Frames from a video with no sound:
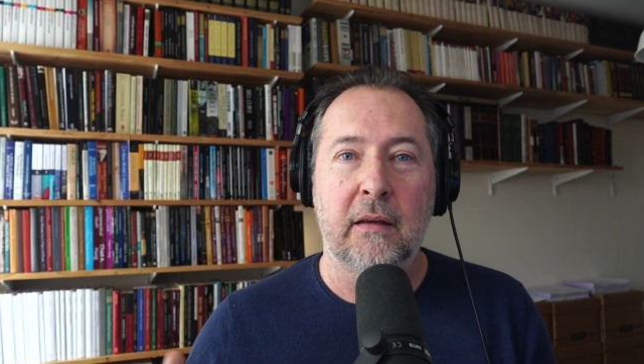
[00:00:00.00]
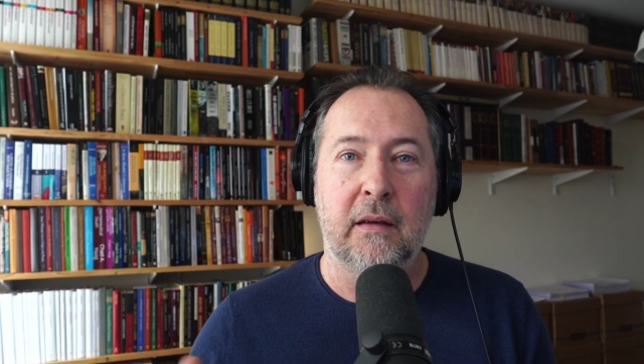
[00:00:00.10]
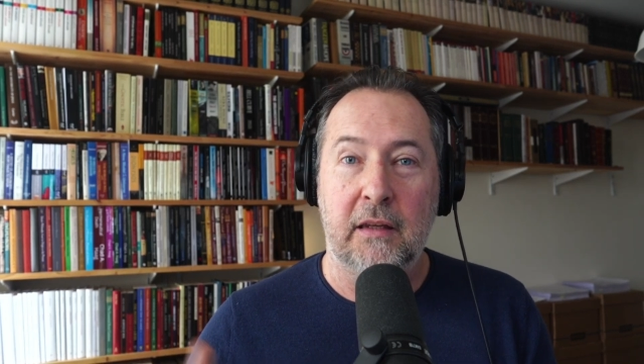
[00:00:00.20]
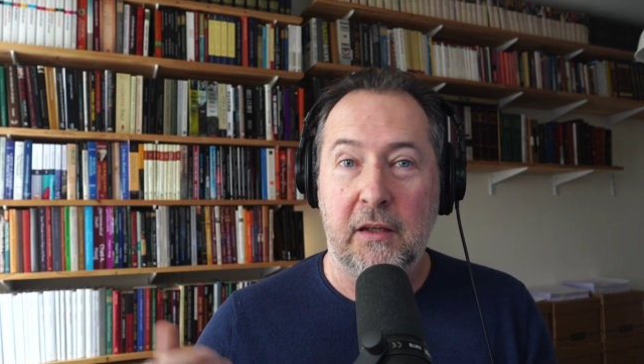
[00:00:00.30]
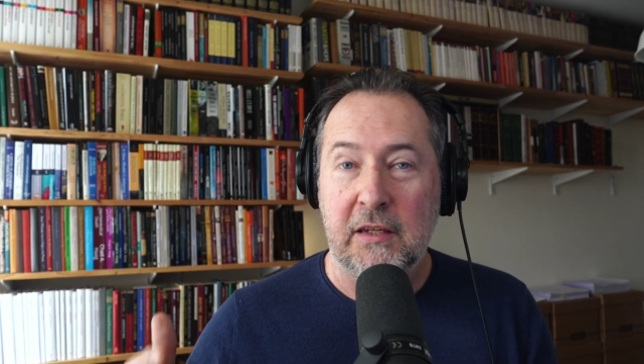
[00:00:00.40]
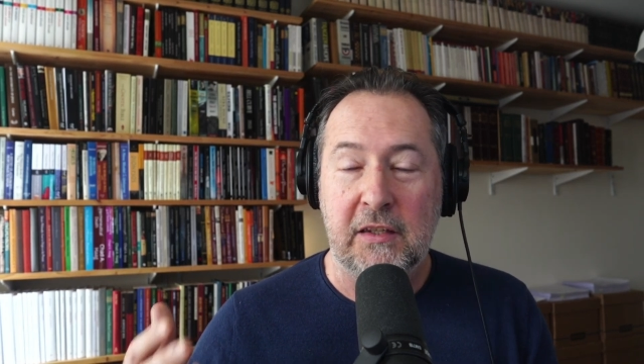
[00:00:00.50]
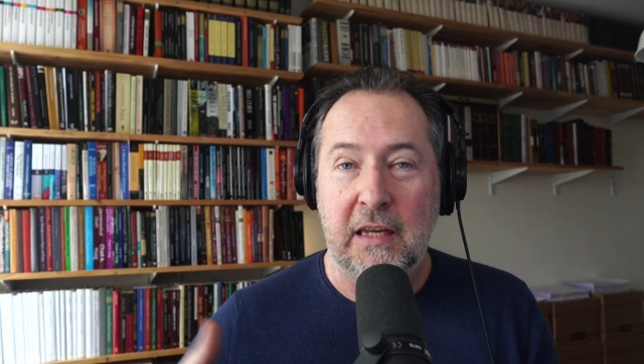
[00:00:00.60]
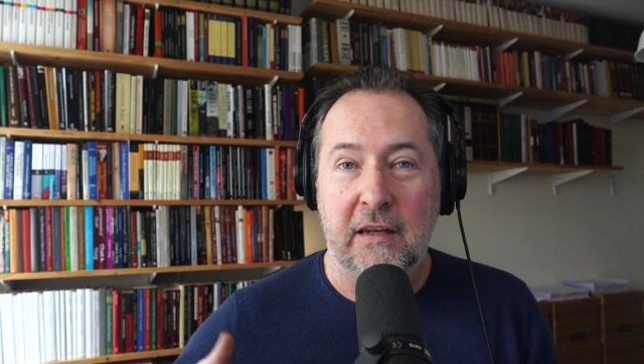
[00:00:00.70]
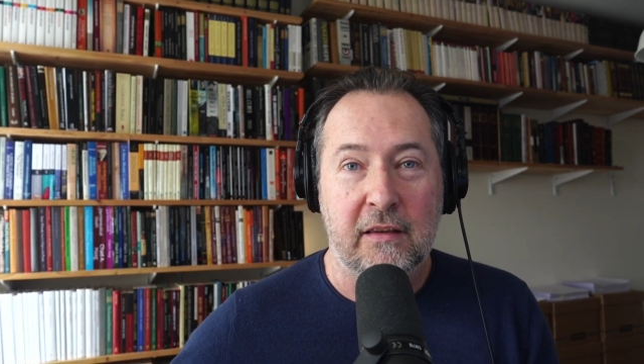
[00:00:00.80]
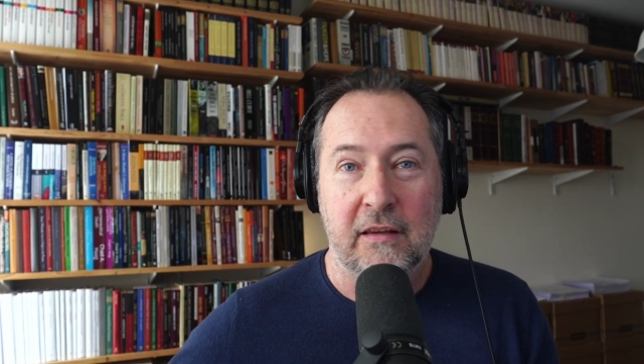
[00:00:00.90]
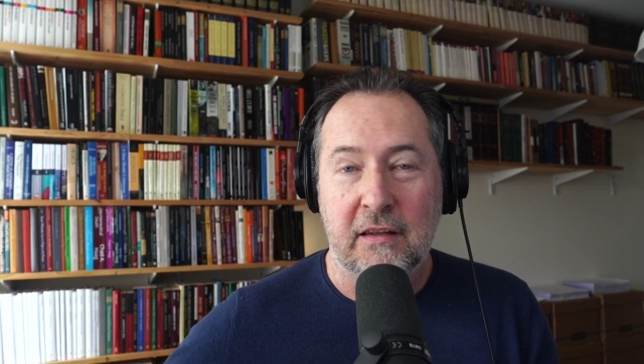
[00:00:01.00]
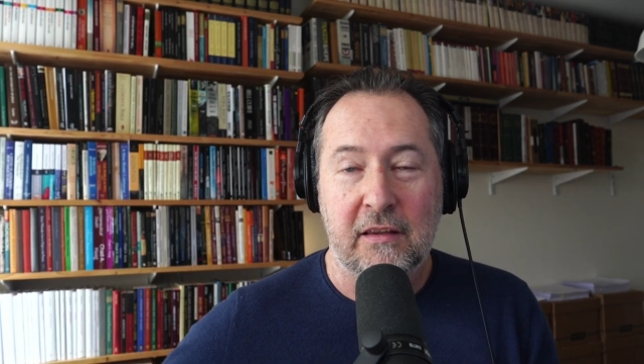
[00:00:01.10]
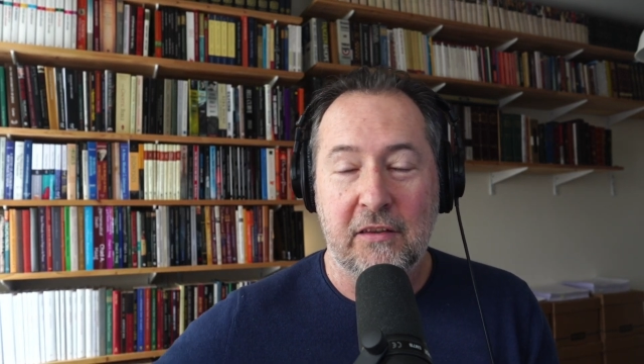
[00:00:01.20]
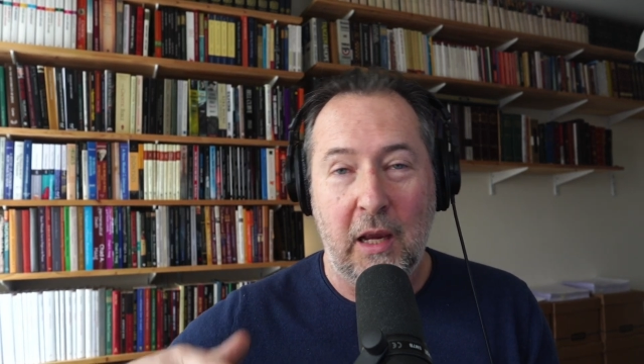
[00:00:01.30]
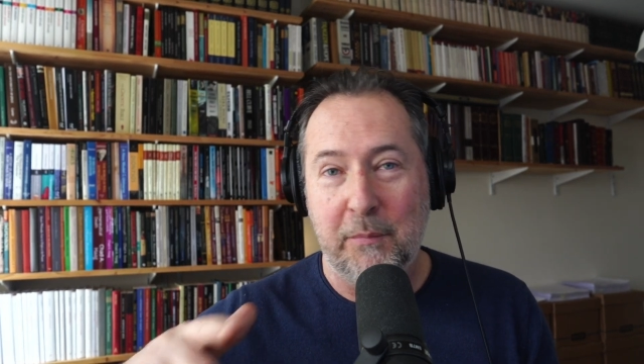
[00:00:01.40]
And, you know, he said
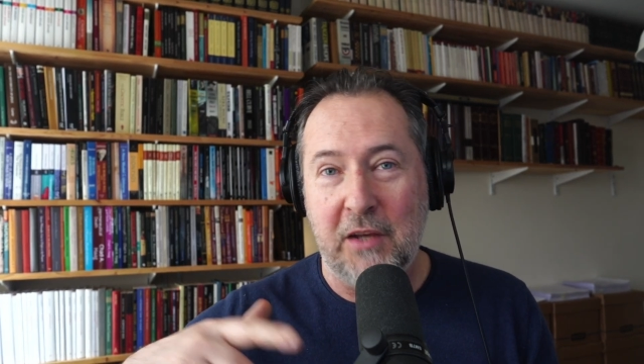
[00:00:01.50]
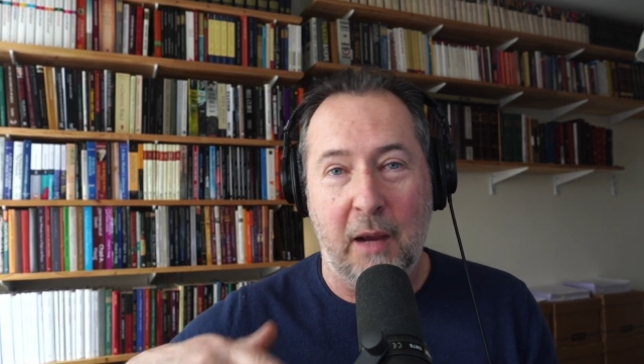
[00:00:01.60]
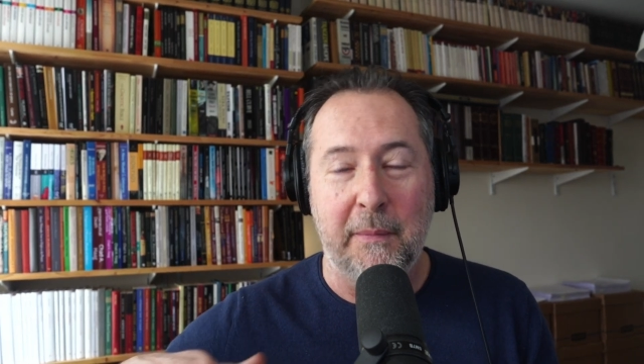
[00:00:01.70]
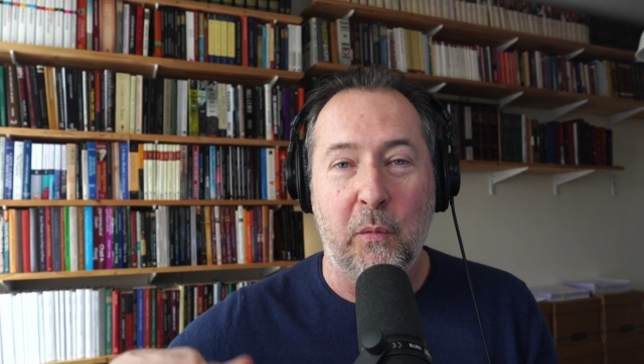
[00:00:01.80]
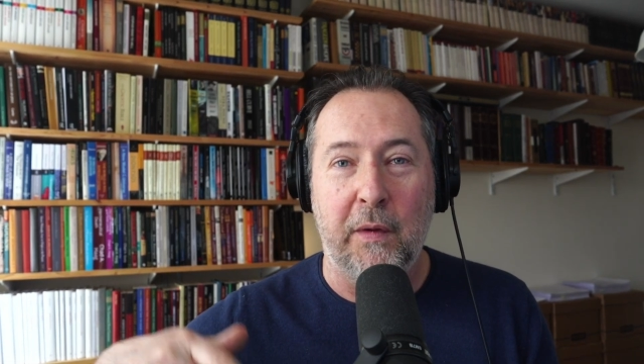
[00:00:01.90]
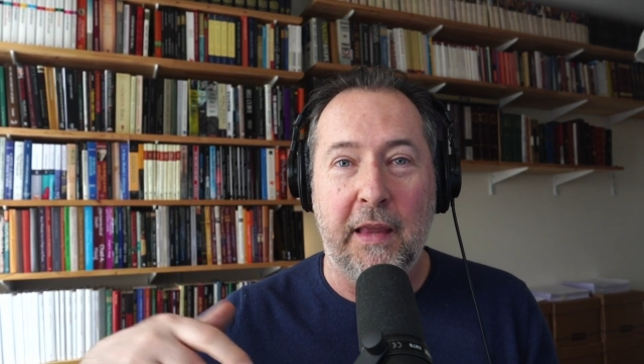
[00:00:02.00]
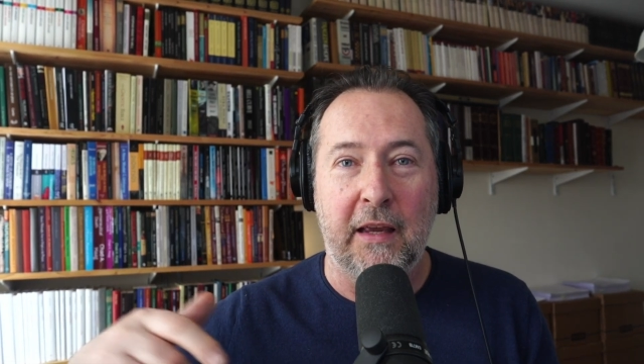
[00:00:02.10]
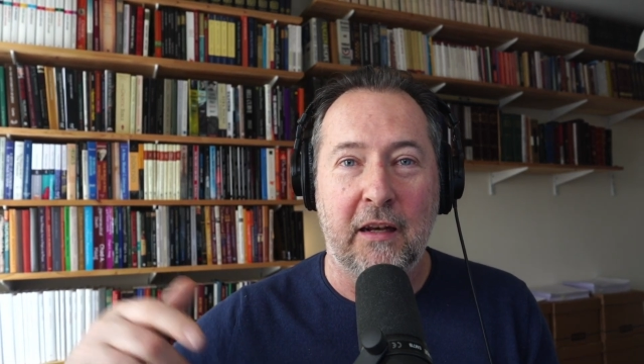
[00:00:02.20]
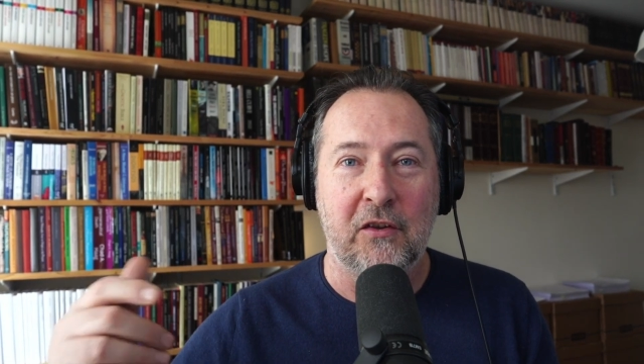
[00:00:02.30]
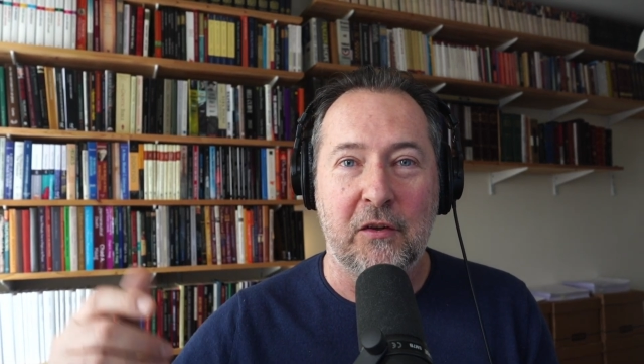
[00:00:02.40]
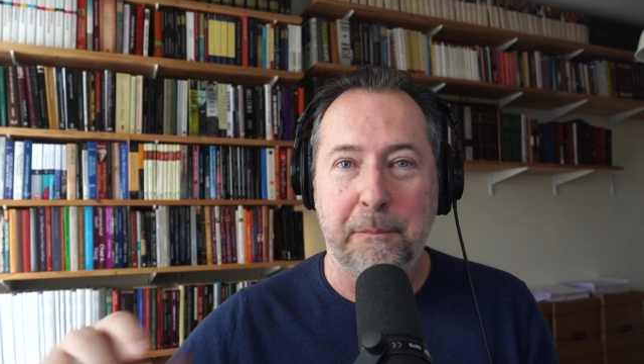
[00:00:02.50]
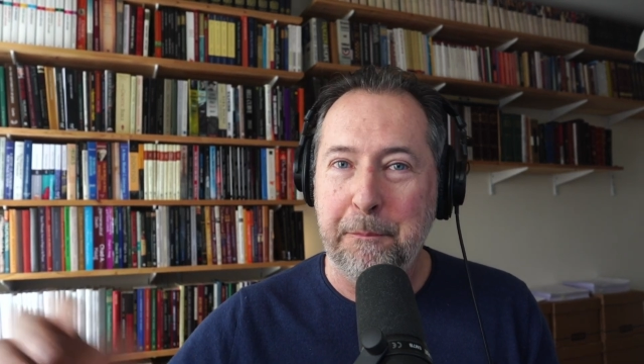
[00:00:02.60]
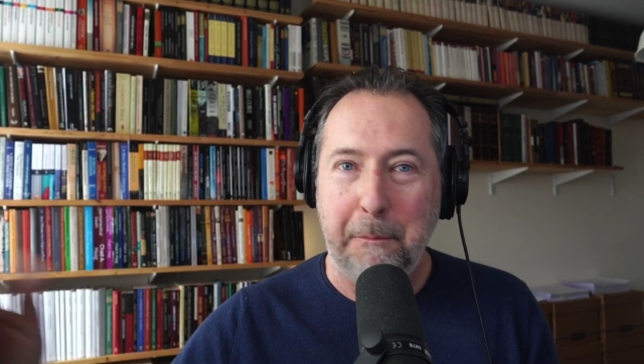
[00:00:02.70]
the time's coming where they're going to just,